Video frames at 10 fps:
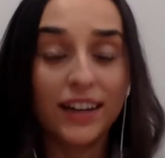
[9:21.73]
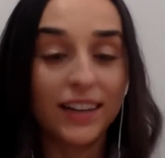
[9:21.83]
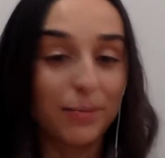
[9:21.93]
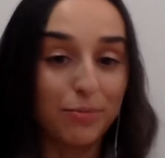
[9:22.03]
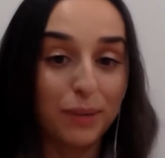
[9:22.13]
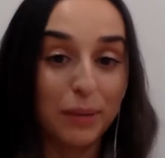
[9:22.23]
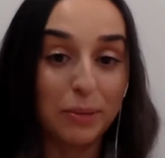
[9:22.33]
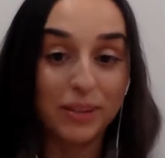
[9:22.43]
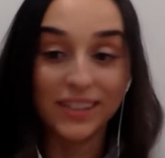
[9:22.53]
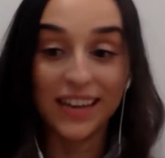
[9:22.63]
It can bring
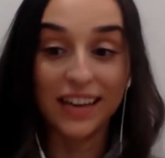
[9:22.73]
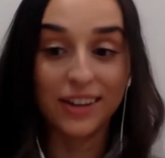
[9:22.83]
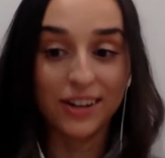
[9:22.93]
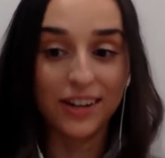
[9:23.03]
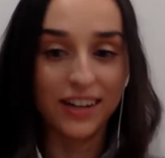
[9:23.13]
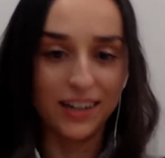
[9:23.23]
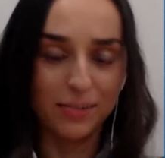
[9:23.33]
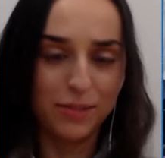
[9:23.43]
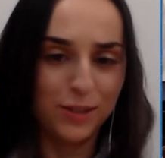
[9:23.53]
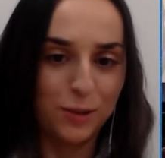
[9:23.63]
people together, and it can
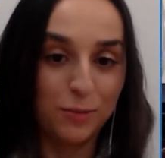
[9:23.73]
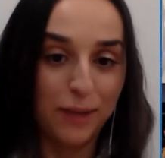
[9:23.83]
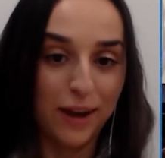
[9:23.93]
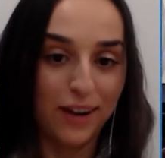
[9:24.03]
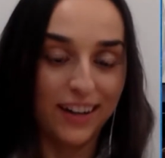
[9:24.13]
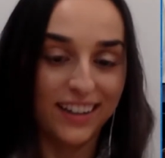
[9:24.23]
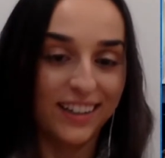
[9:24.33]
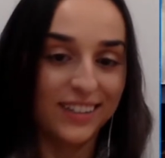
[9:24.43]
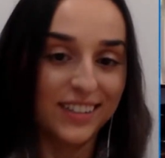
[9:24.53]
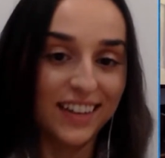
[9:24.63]
be so empowering, like you said.